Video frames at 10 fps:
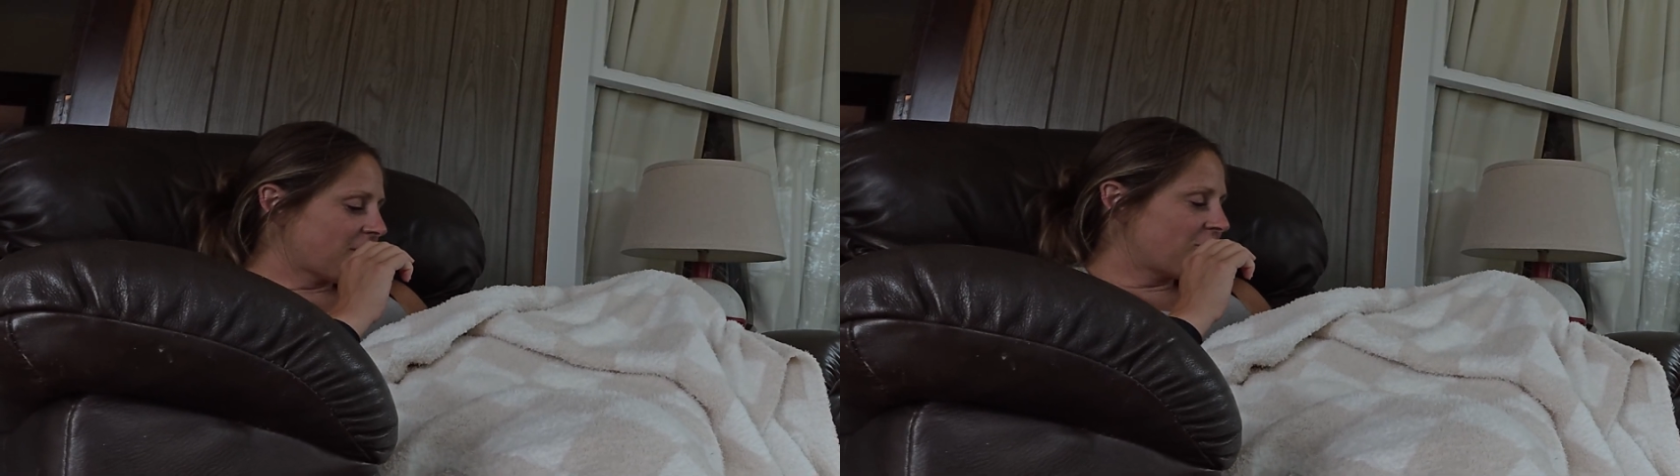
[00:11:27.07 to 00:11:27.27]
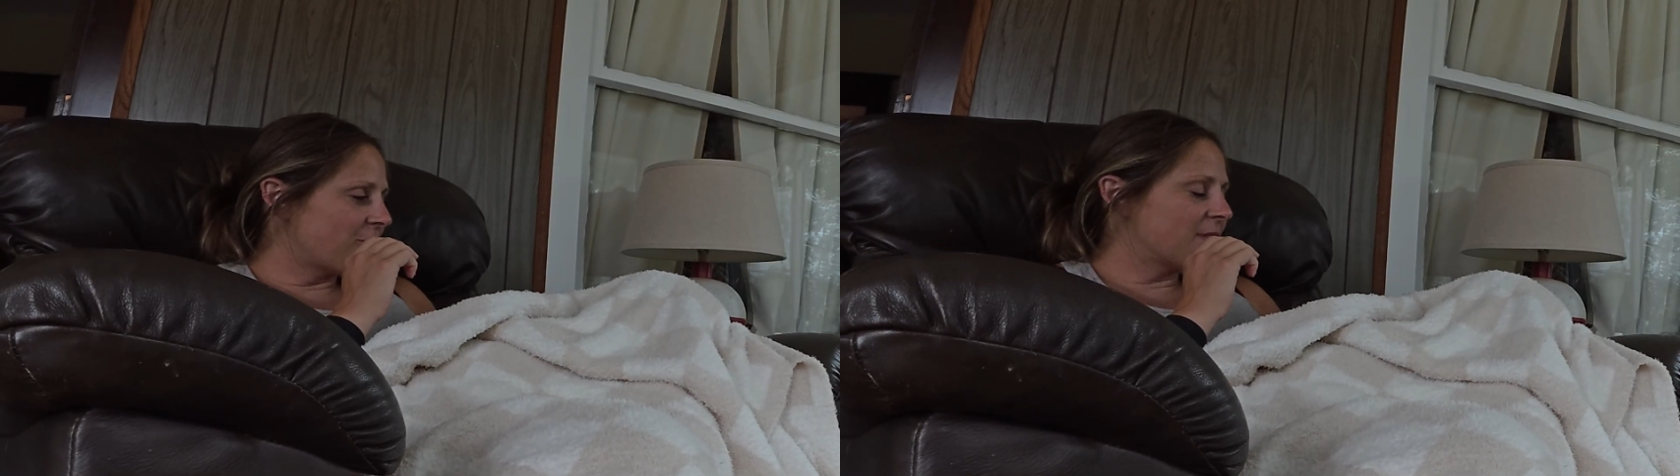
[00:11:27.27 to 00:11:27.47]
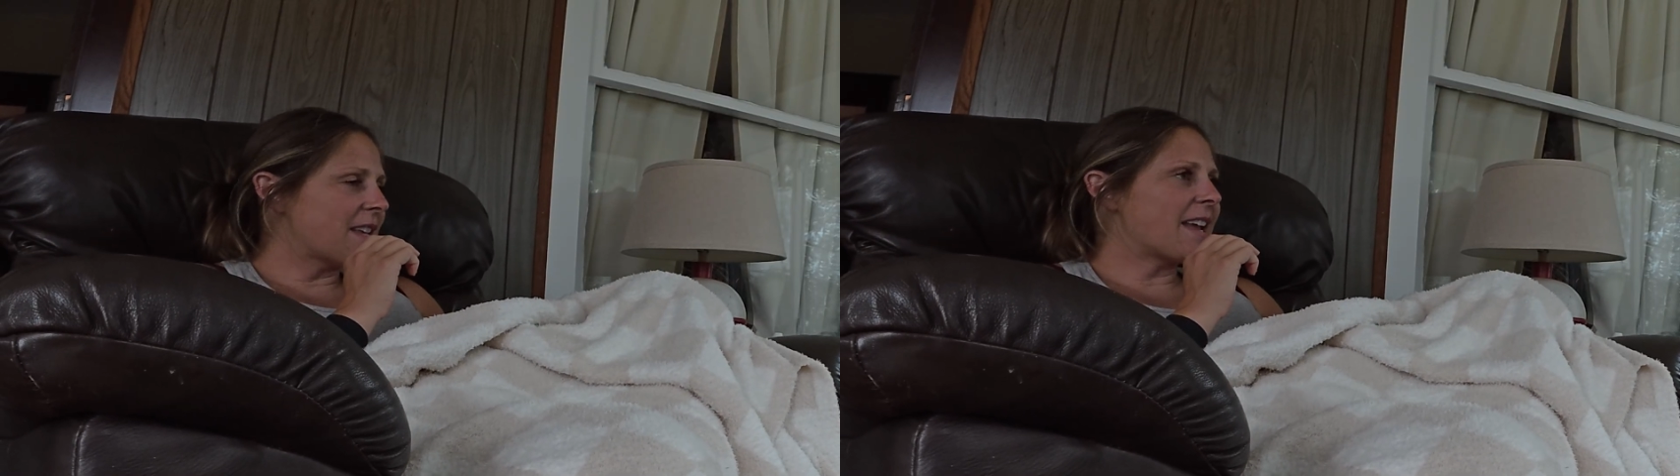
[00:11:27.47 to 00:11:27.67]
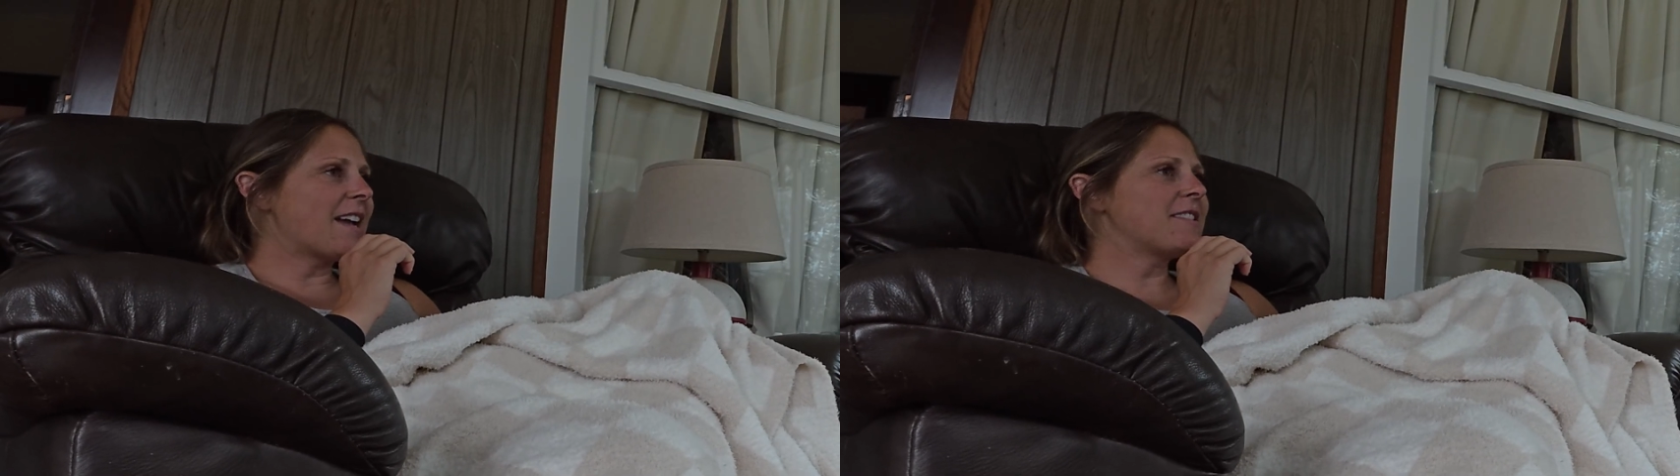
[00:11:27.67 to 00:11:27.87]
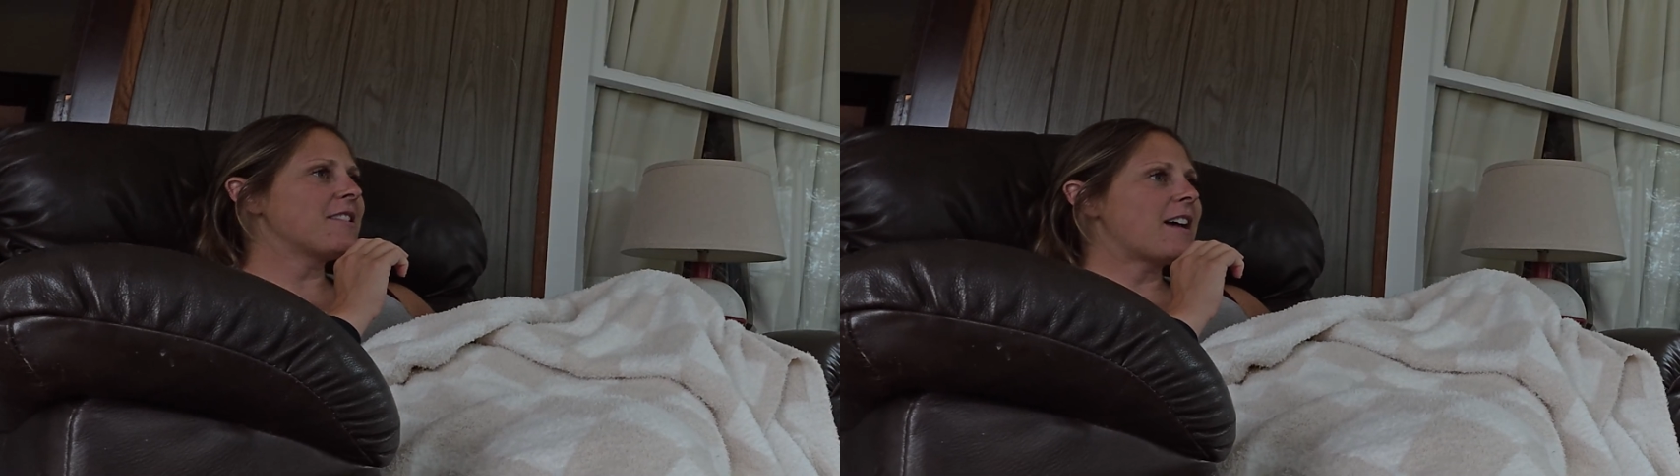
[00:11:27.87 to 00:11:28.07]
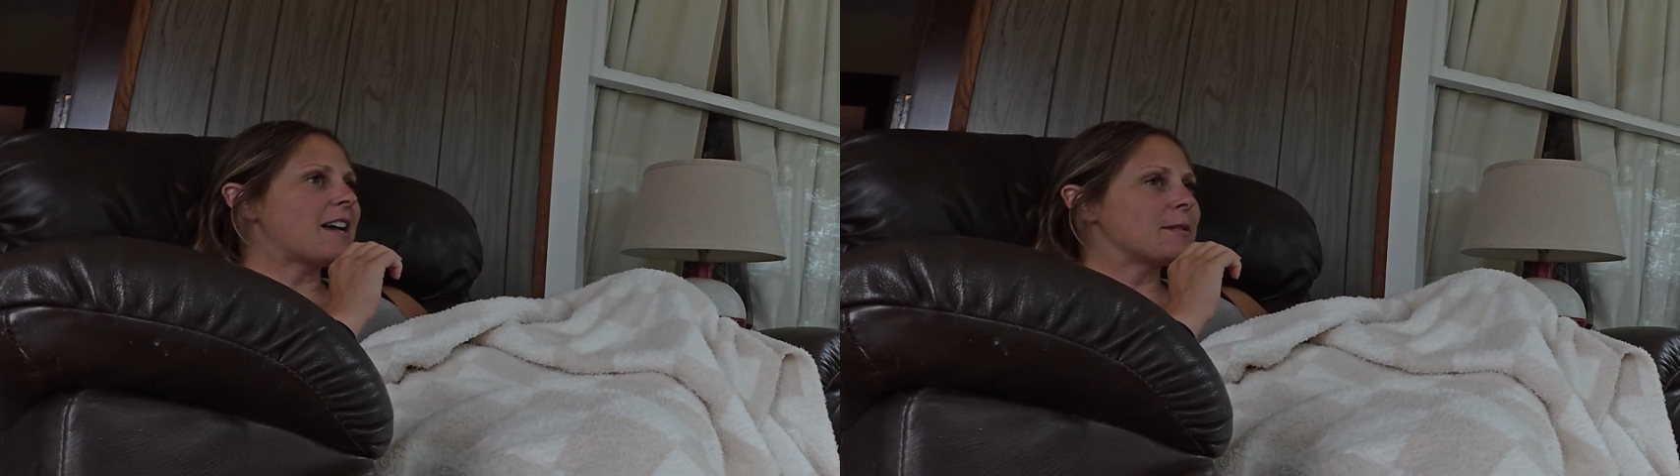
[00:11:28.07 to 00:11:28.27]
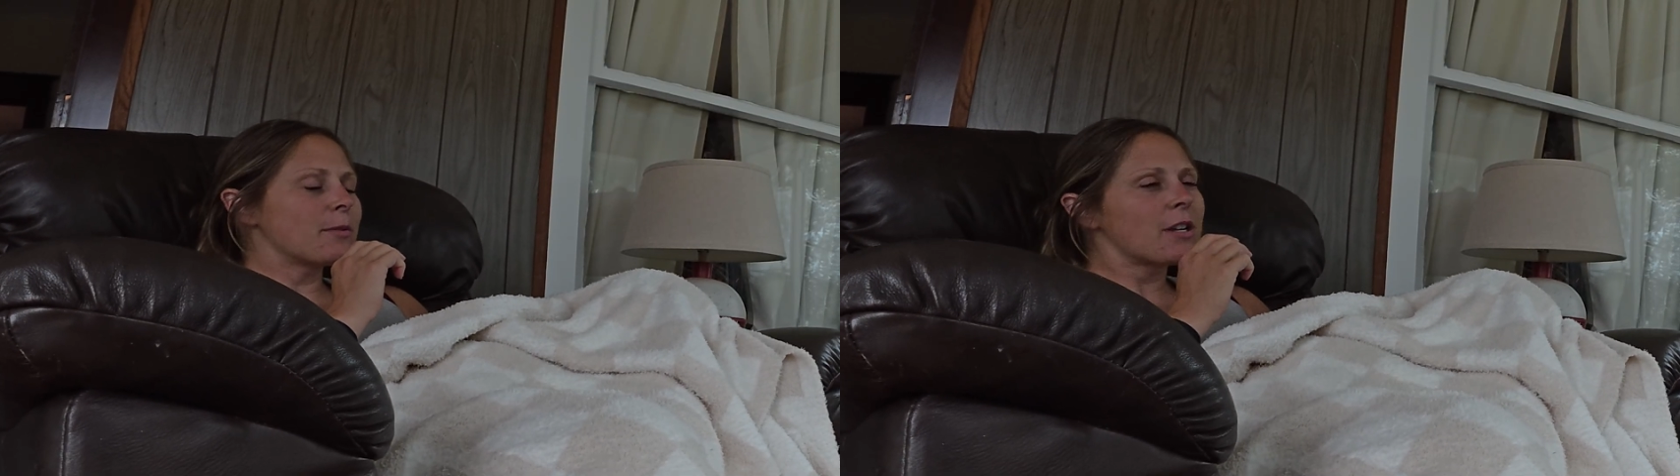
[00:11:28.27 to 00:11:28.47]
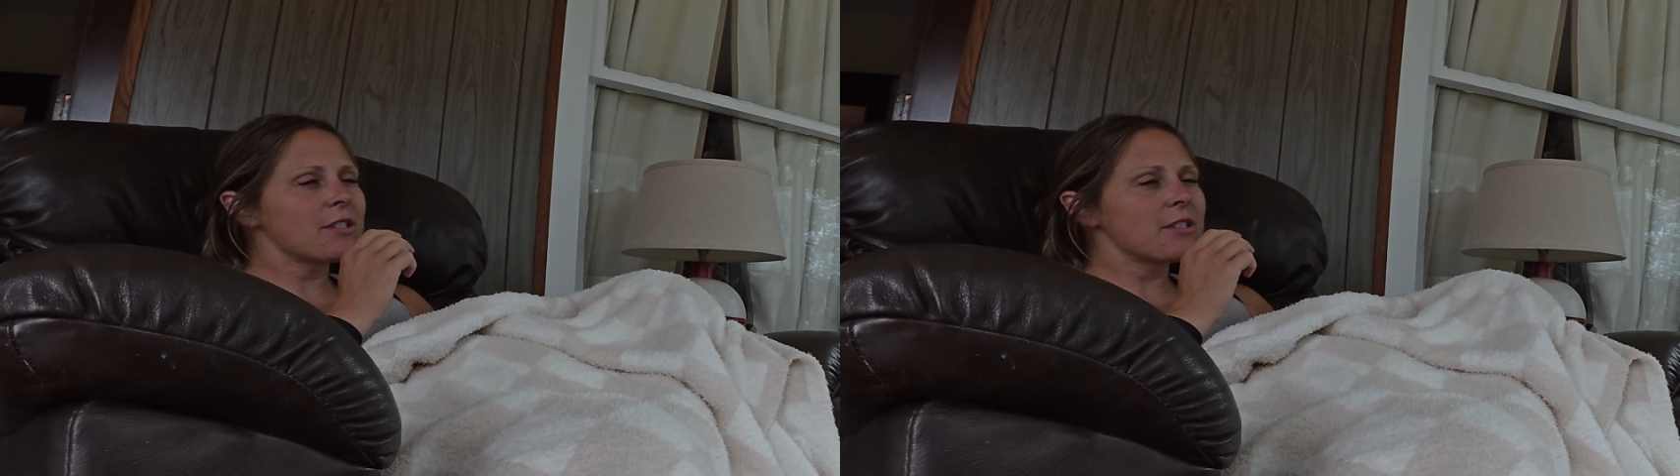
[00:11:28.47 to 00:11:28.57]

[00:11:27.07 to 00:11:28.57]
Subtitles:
She was like, head to the hospital,